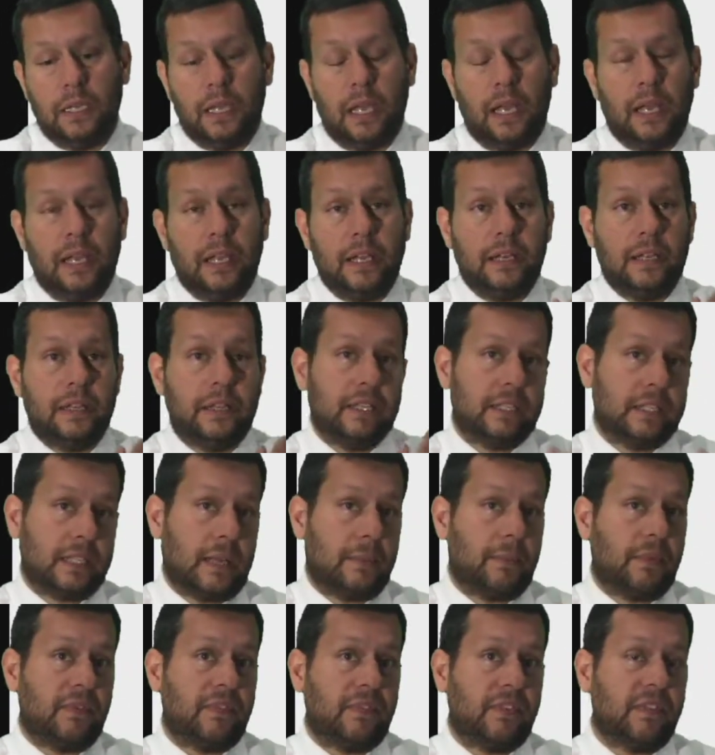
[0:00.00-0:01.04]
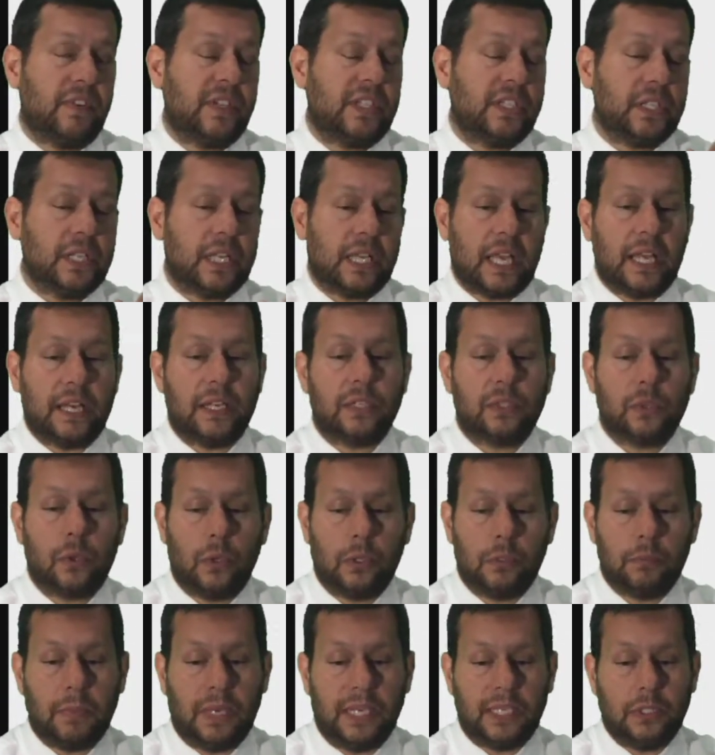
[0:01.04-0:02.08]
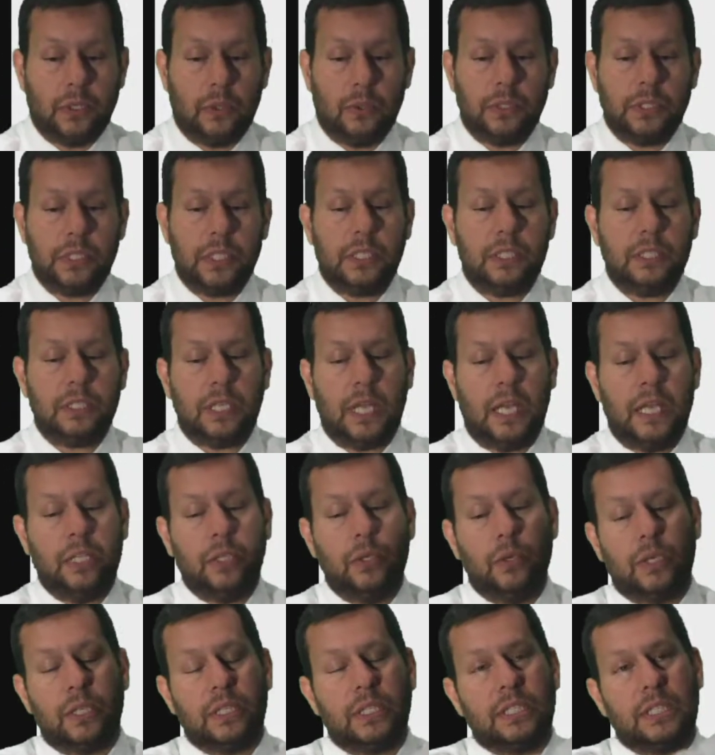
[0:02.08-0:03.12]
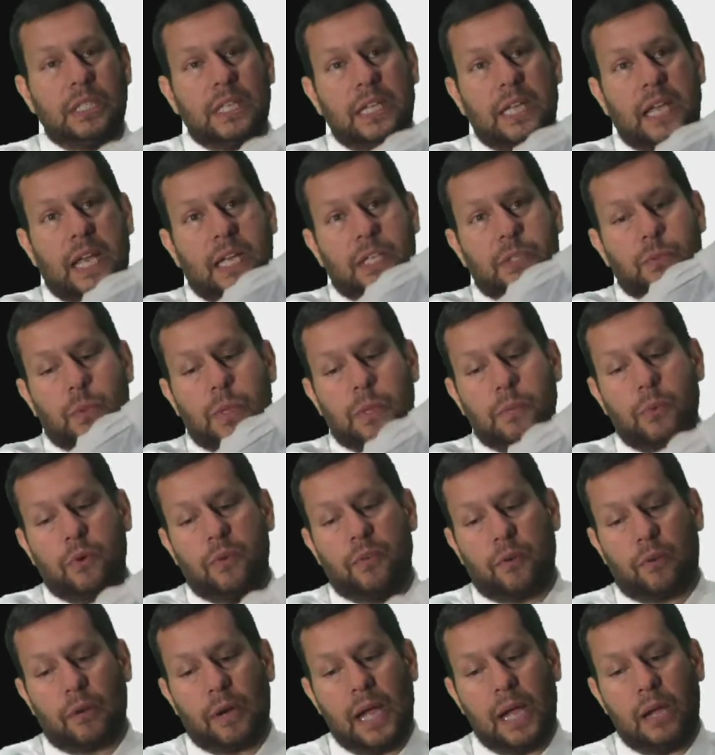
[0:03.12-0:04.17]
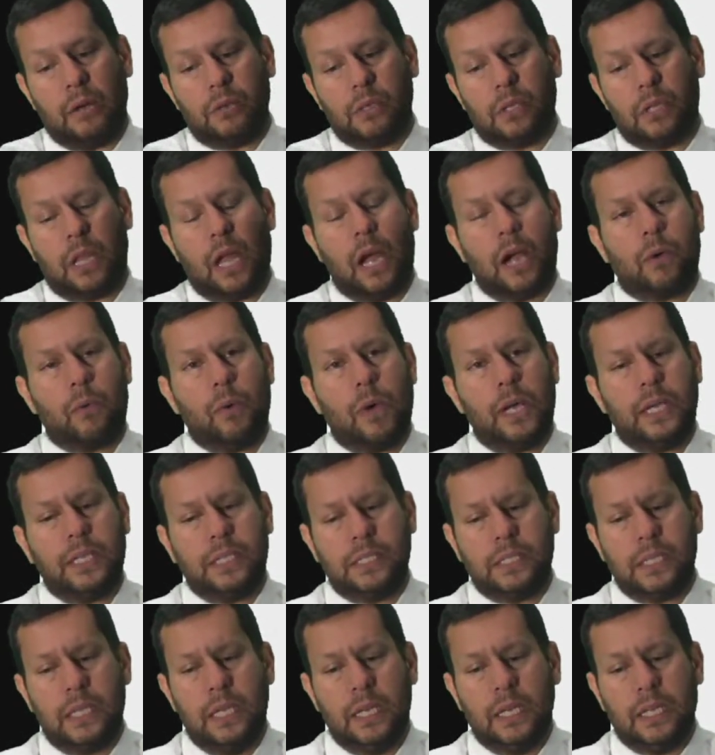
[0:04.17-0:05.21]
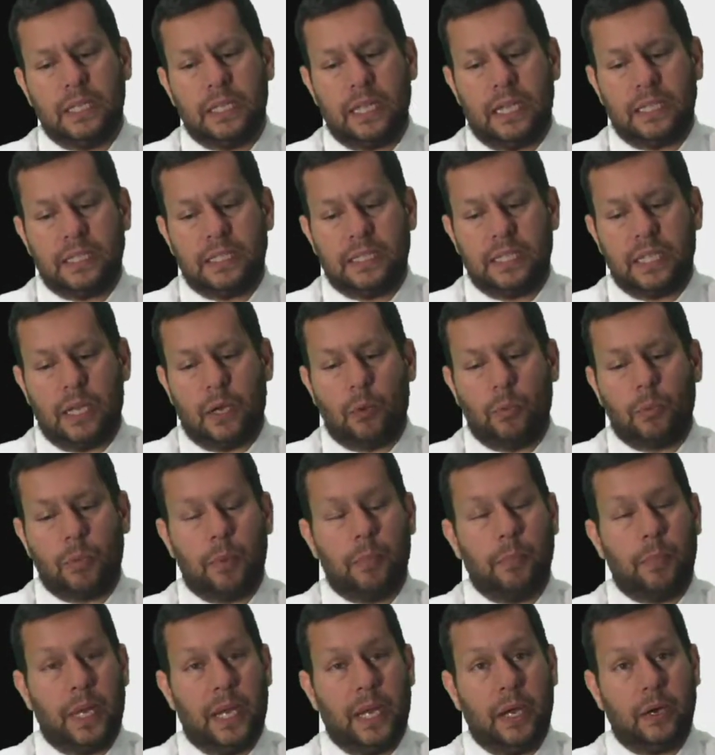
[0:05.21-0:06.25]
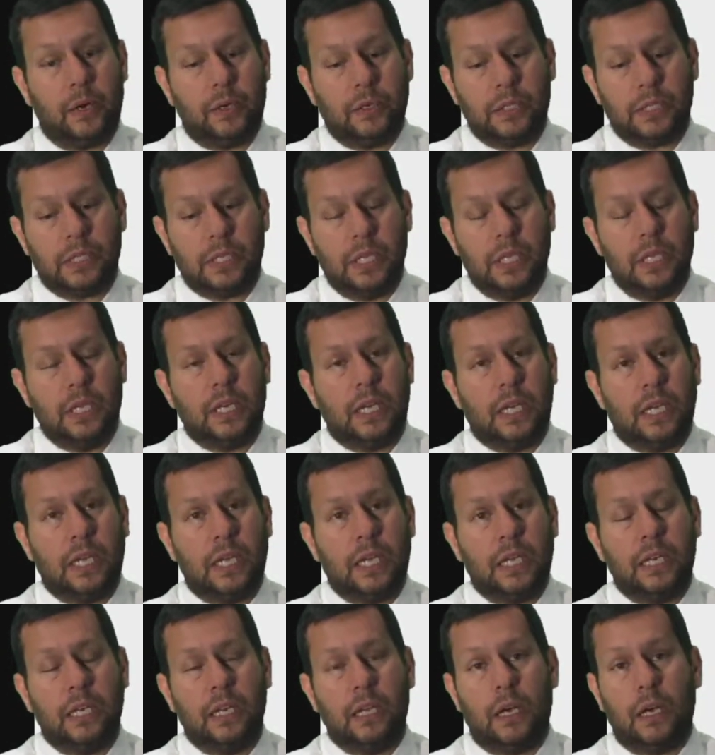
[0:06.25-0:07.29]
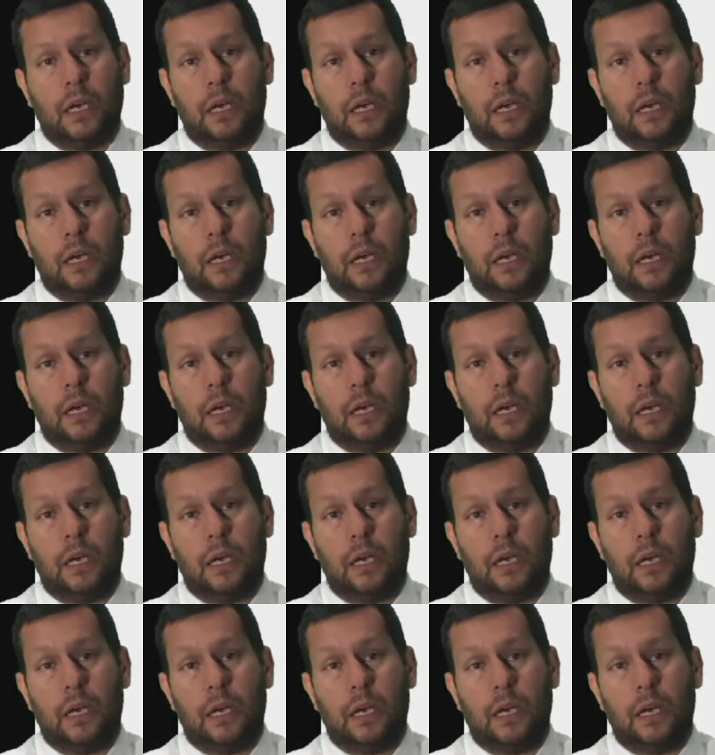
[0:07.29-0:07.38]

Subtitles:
And this type of division, again, is called mitosis, and you can see as we move around clockwise, that cell prepares, it